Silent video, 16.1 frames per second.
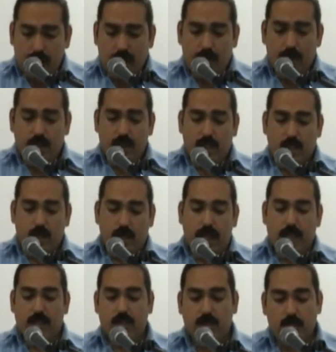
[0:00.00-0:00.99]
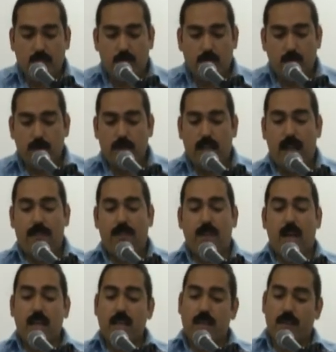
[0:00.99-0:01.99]
Here in the US, students' movement have
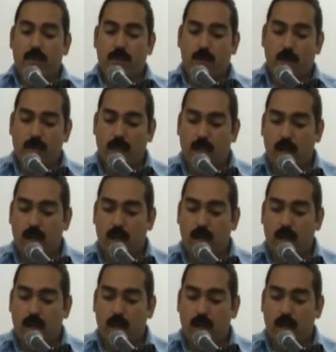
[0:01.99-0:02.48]
not yet formed